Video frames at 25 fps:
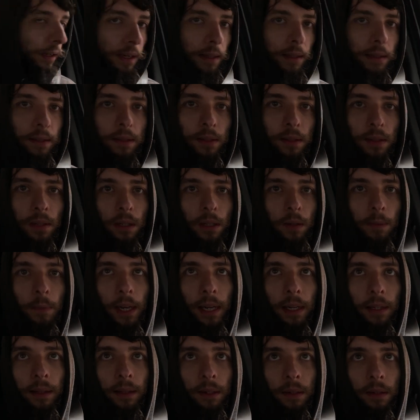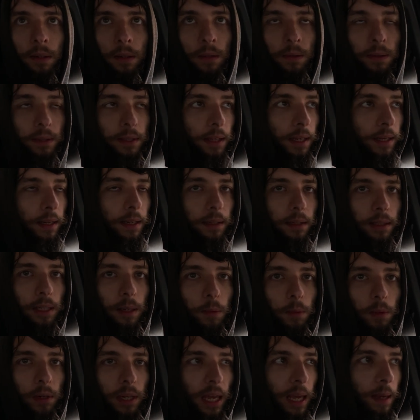as you saw back there, there was like a
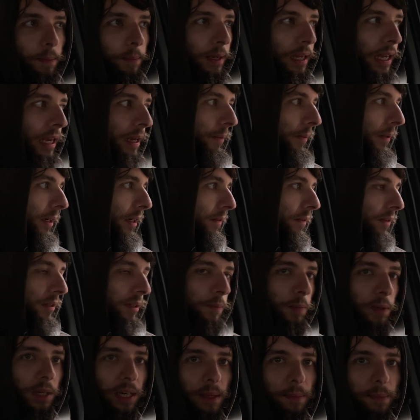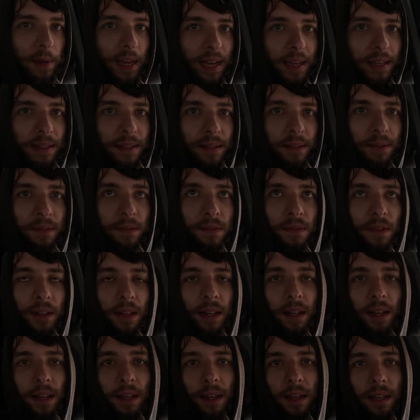double camp. Campground was pretty massive
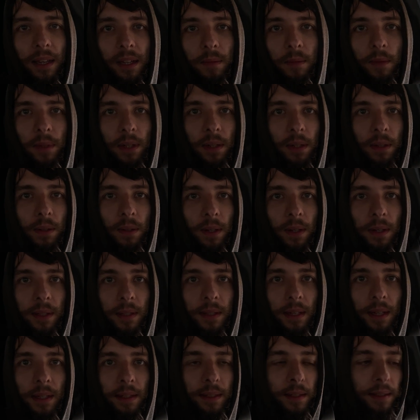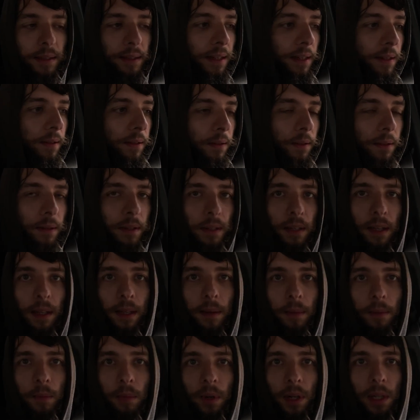and went across that steel
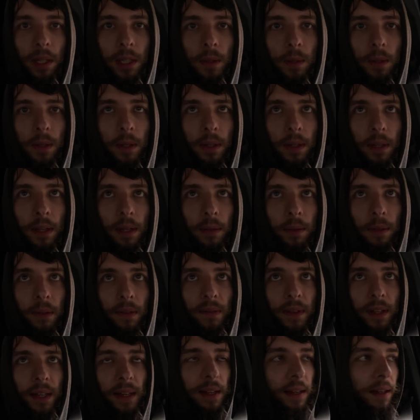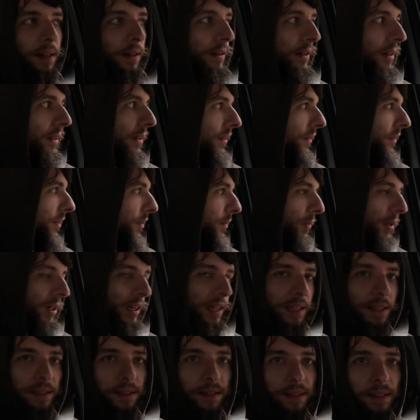bridge with all that graffiti on it. It was
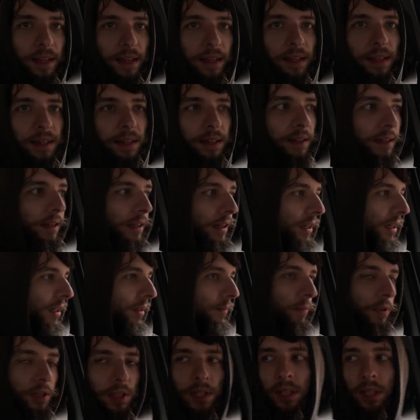pretty insane. But